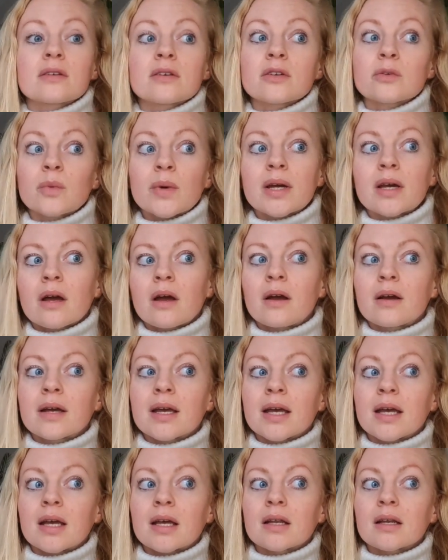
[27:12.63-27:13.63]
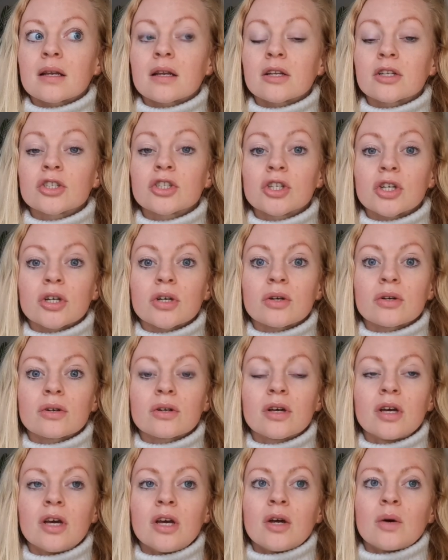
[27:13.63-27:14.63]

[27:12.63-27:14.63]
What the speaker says: because we're going in June,